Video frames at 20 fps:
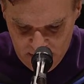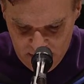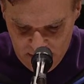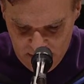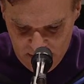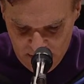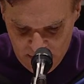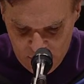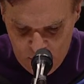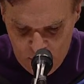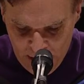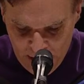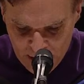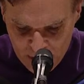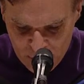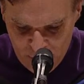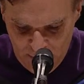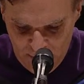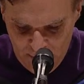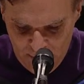
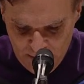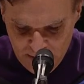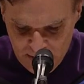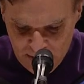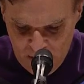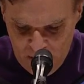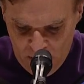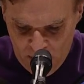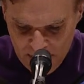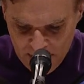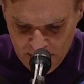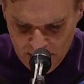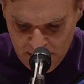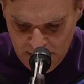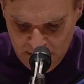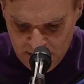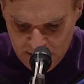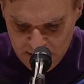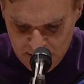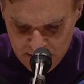Lawyers, we have been told, at
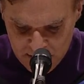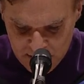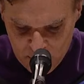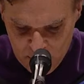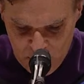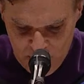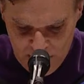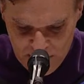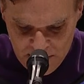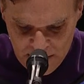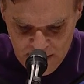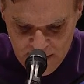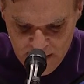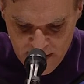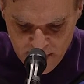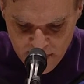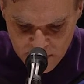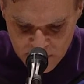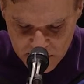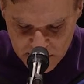least since Greek
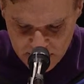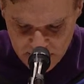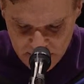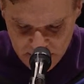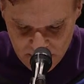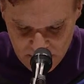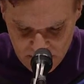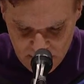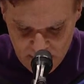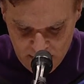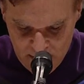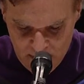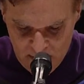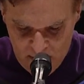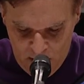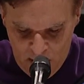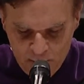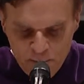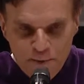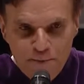times,
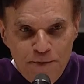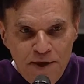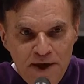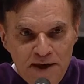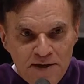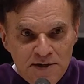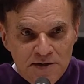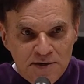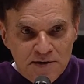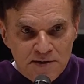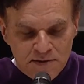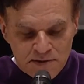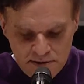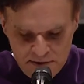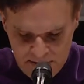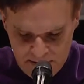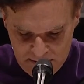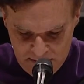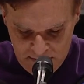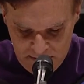are
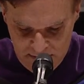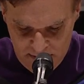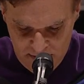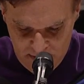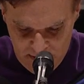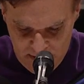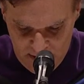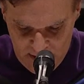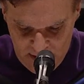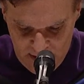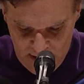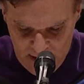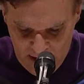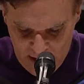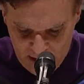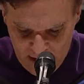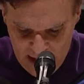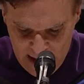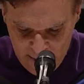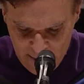rapacious,
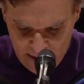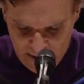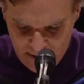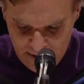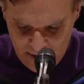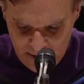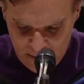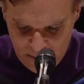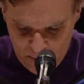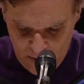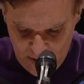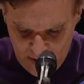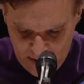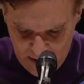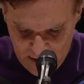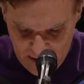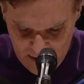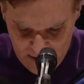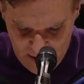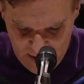economically
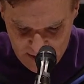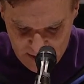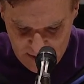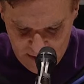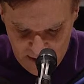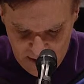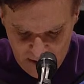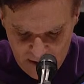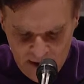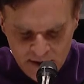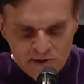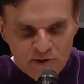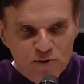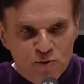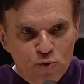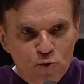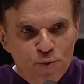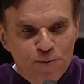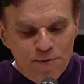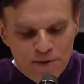greedy, indeed
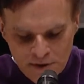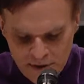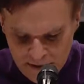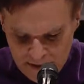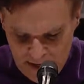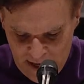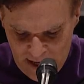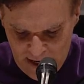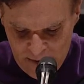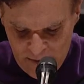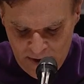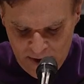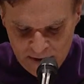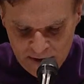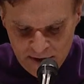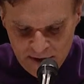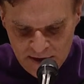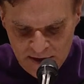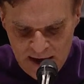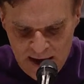unscrupulous
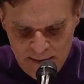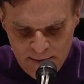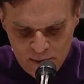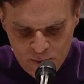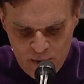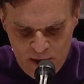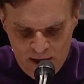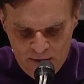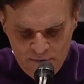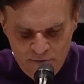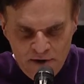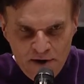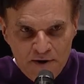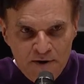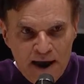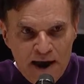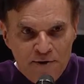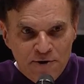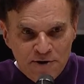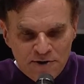enemies of the common
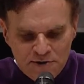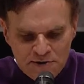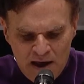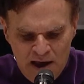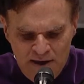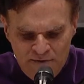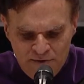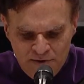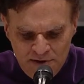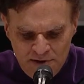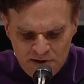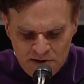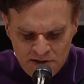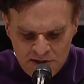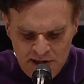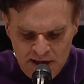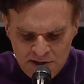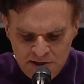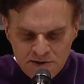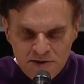welfare. Aristophanes
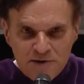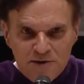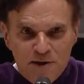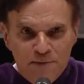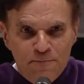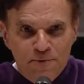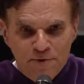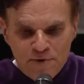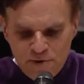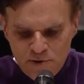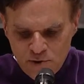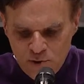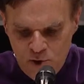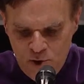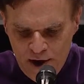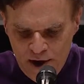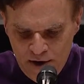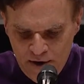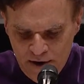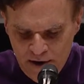sketched the typical
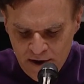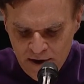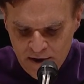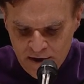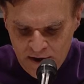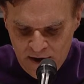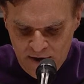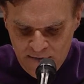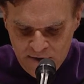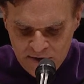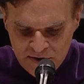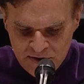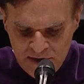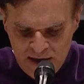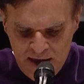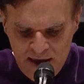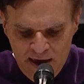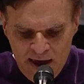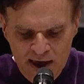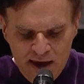lawyer of his
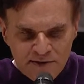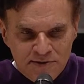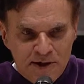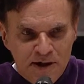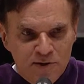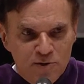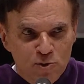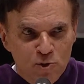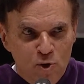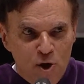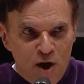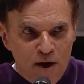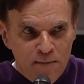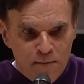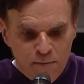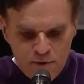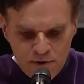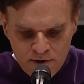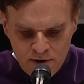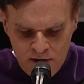day as a law
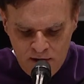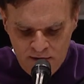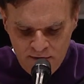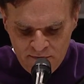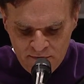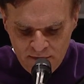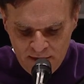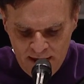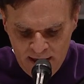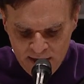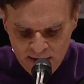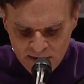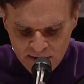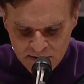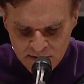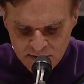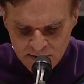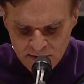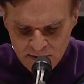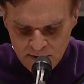book of
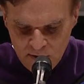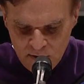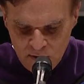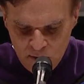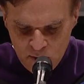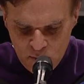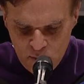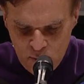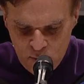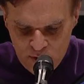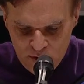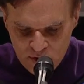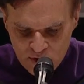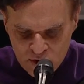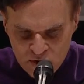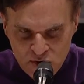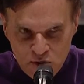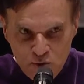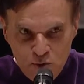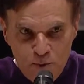legs who can
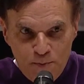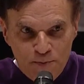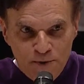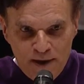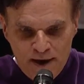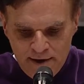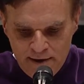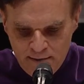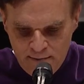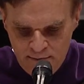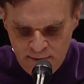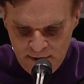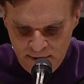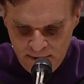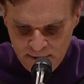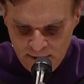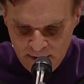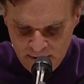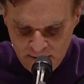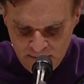snoop like a
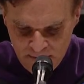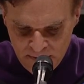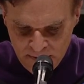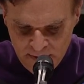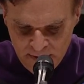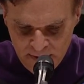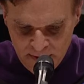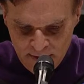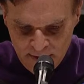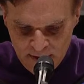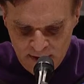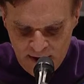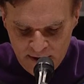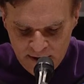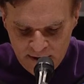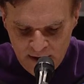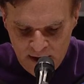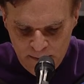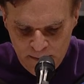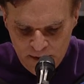beagle, a
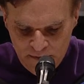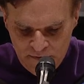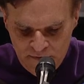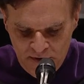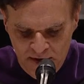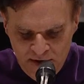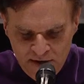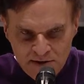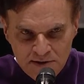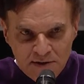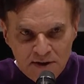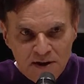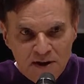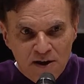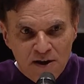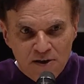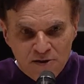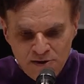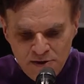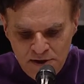double-faced,
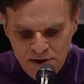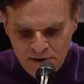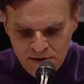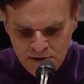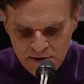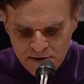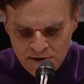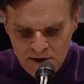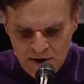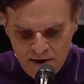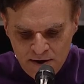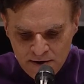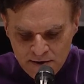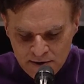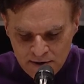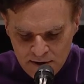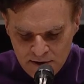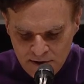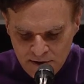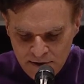
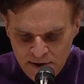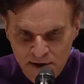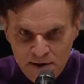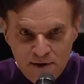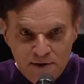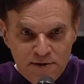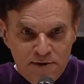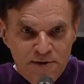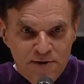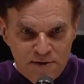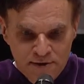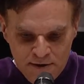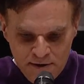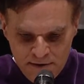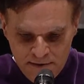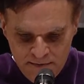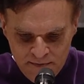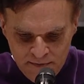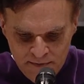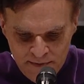lethal-tongued legal
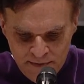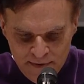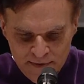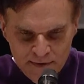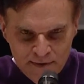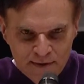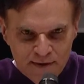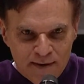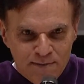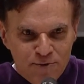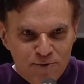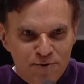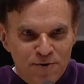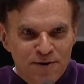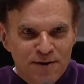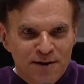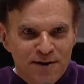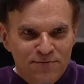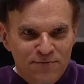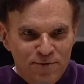eagle. I'm sure
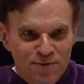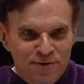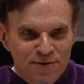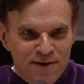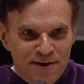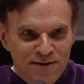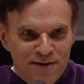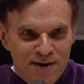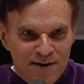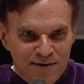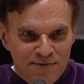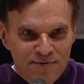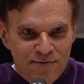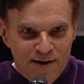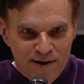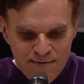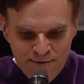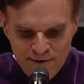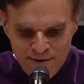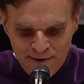none of you can
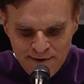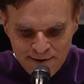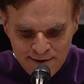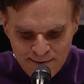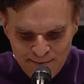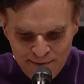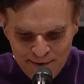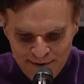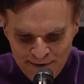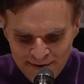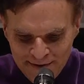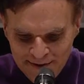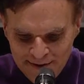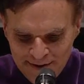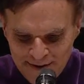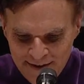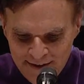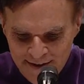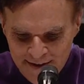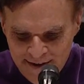identify with this,
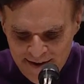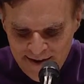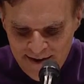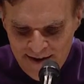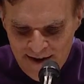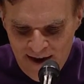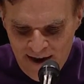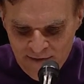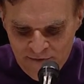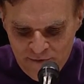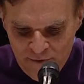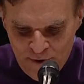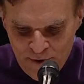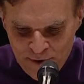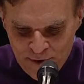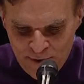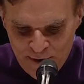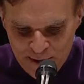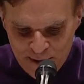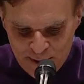and
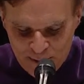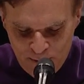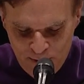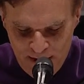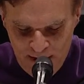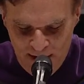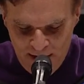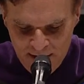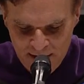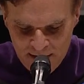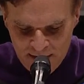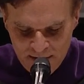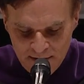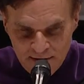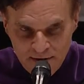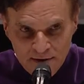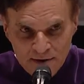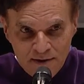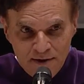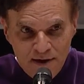further explained,
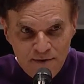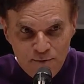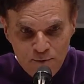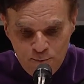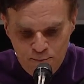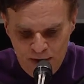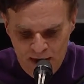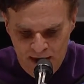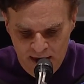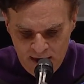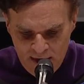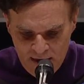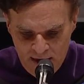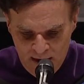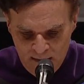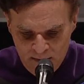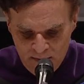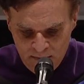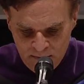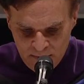if you pay
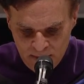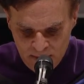them